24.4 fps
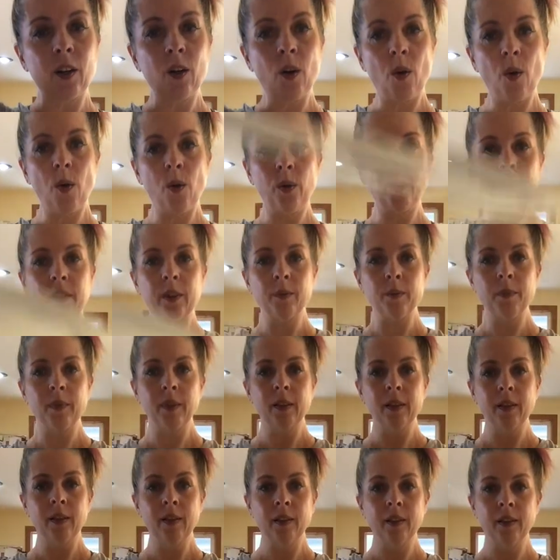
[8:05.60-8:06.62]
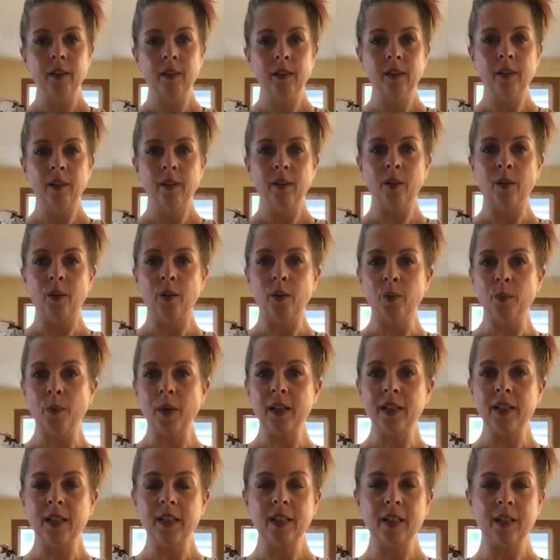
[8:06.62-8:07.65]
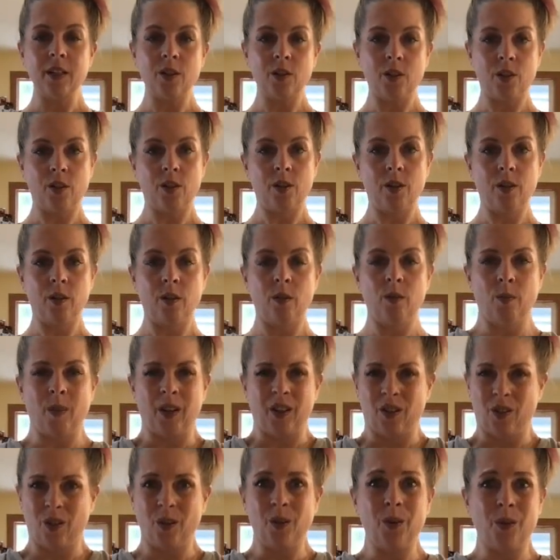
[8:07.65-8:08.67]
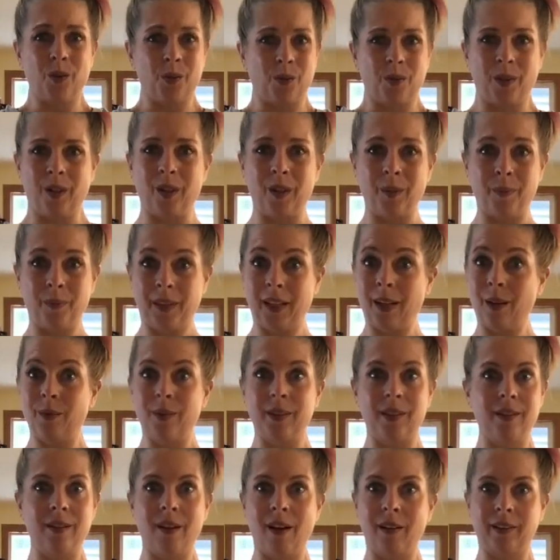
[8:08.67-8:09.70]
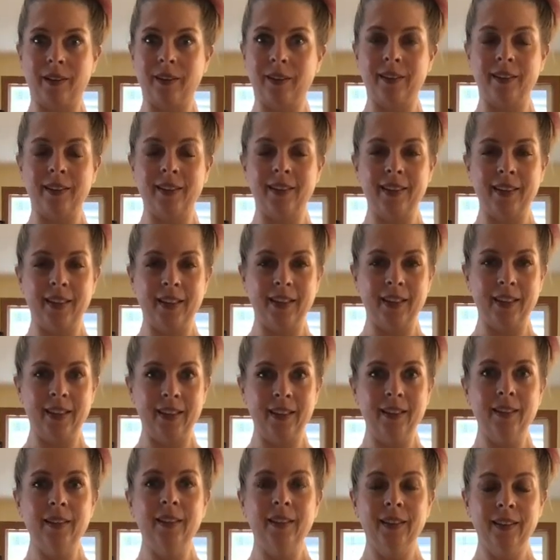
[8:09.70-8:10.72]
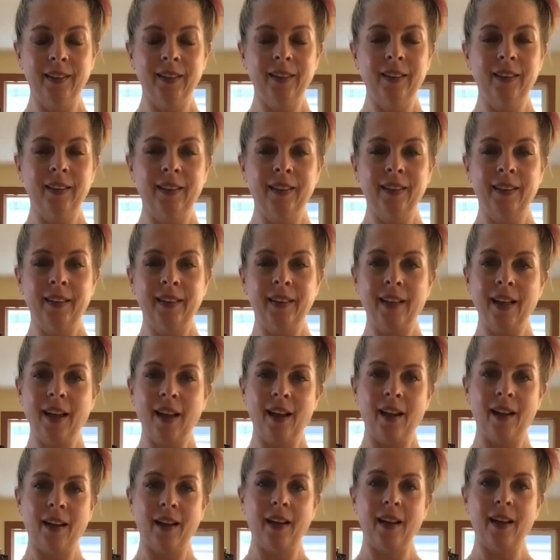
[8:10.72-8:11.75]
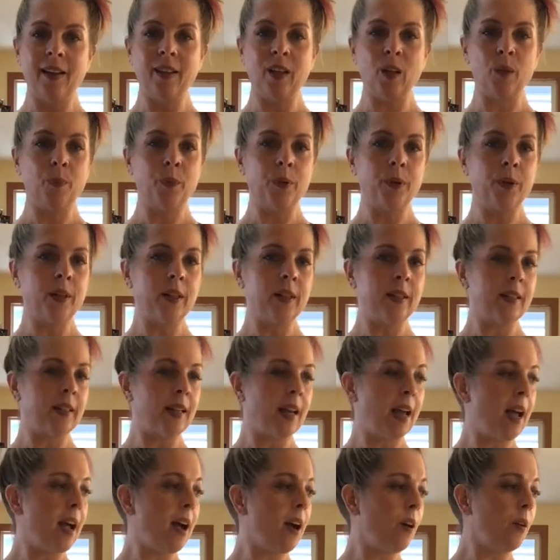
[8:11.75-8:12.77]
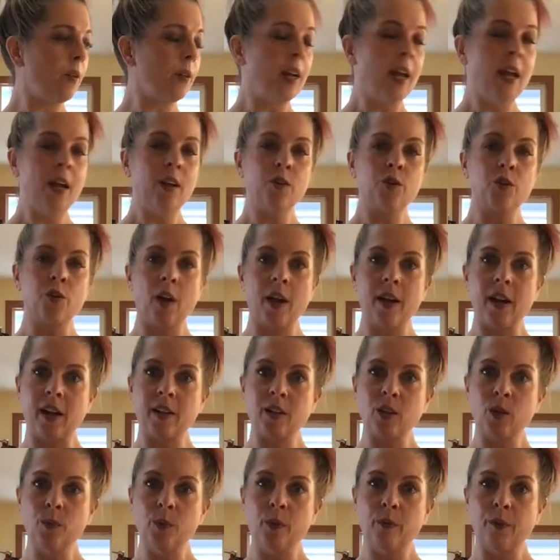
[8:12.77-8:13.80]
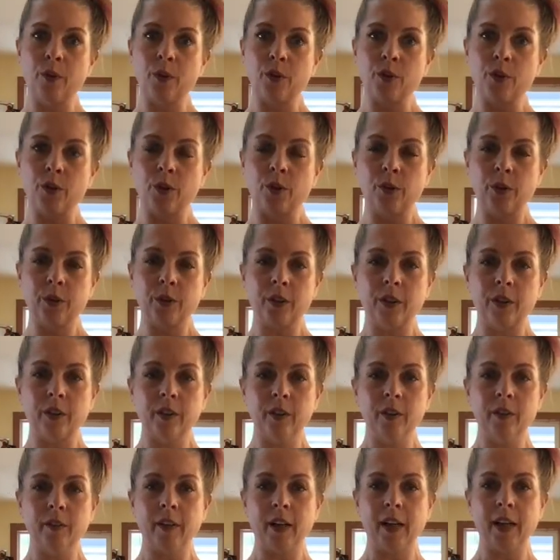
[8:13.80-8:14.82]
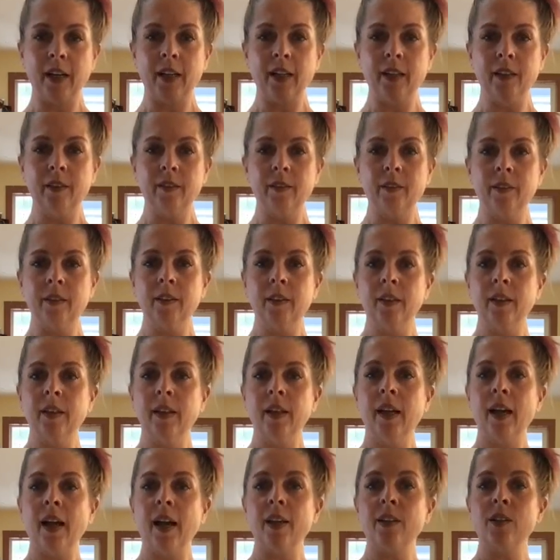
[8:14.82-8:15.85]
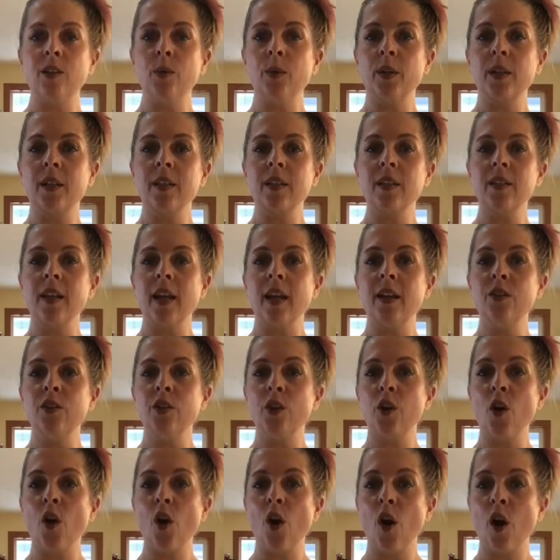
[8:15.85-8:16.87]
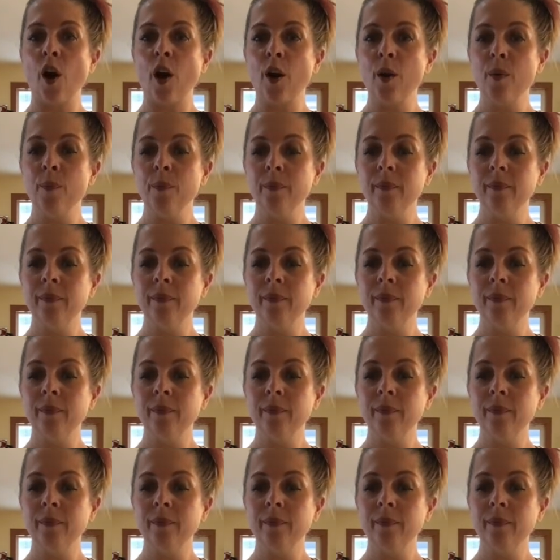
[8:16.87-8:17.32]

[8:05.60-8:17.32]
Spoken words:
hold my dish. Oh, my shoulders were up. That was not good. See? Yeah, and then put it down. Try not to move your shoulder, right? As you extend your arm.